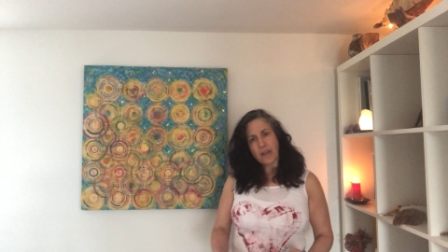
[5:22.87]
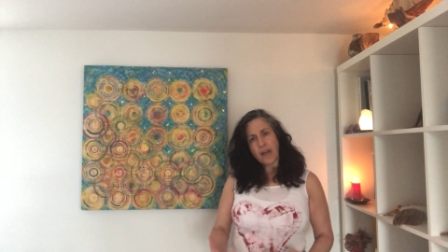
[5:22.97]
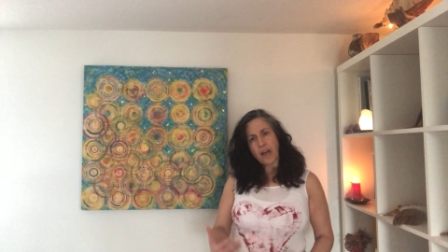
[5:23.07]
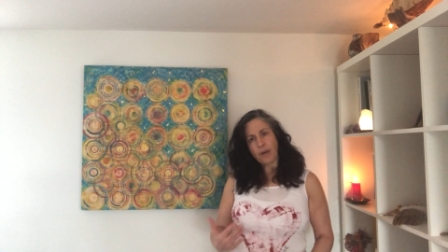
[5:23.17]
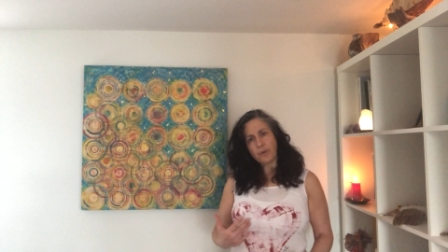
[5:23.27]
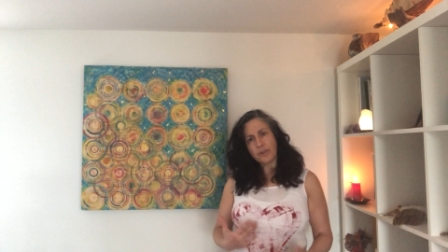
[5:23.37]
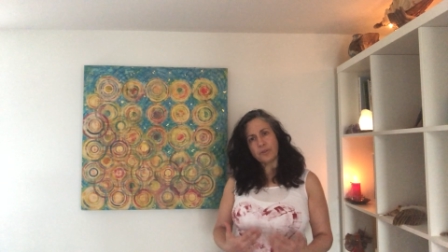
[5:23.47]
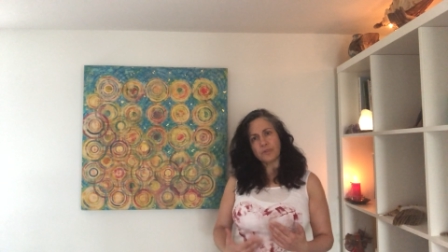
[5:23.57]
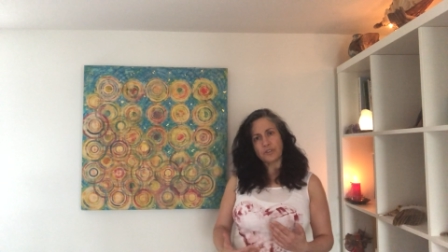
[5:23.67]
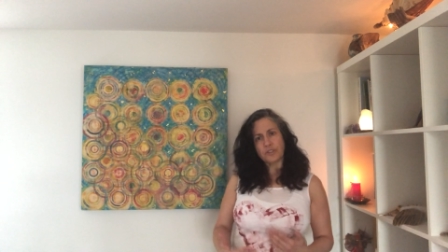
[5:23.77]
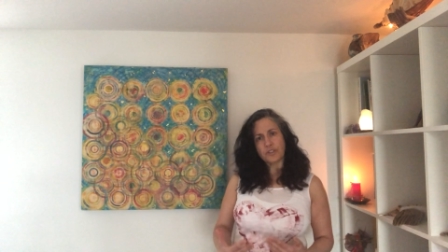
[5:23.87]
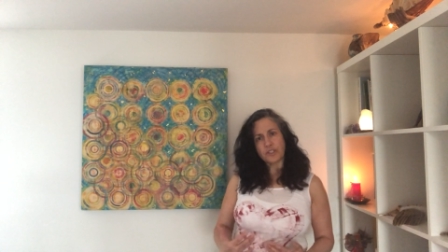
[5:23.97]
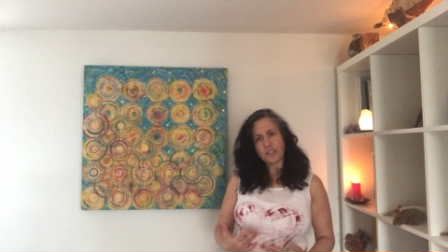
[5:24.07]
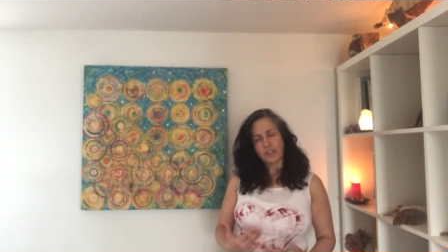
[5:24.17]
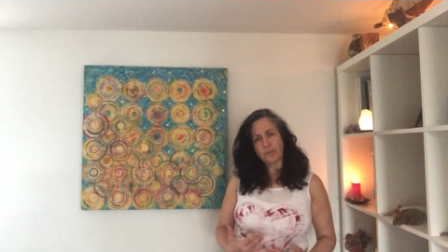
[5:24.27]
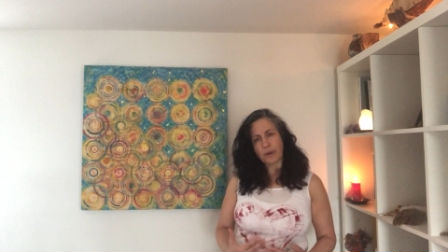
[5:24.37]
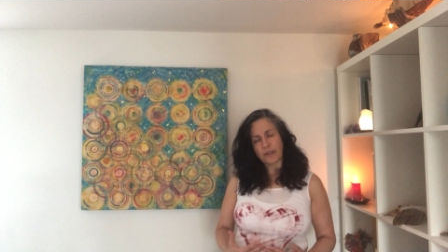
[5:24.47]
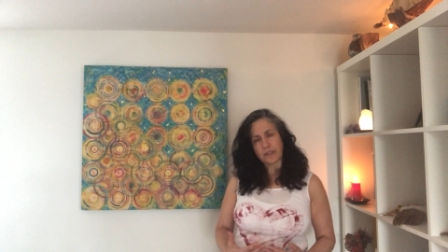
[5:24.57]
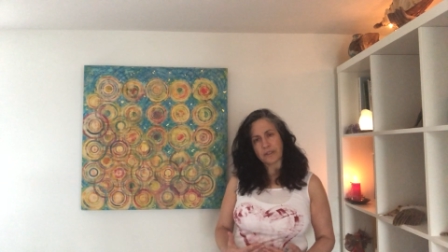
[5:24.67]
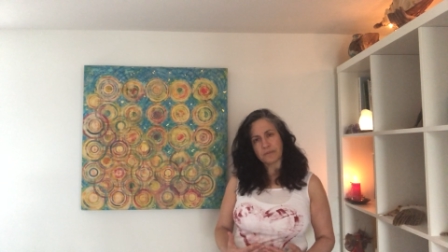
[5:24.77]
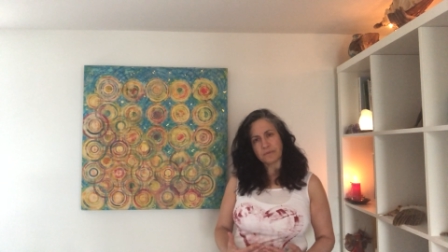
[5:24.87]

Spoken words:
How are you nourishing your body?